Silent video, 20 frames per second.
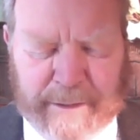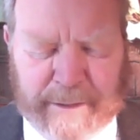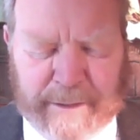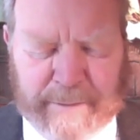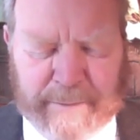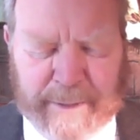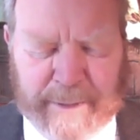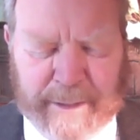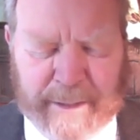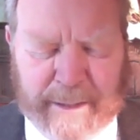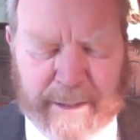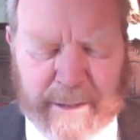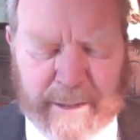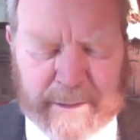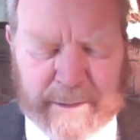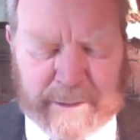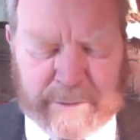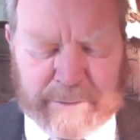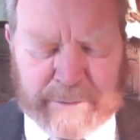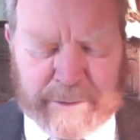And may our
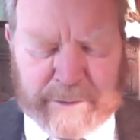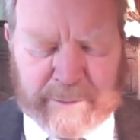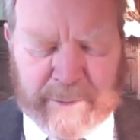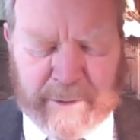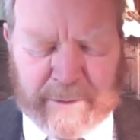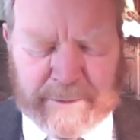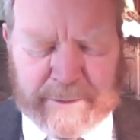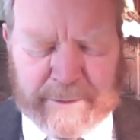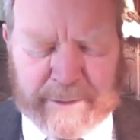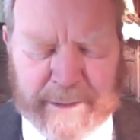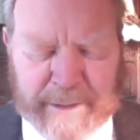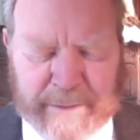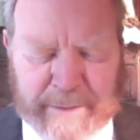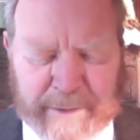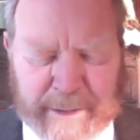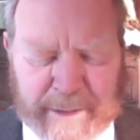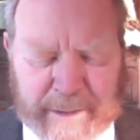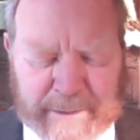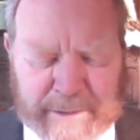hearts respond in giving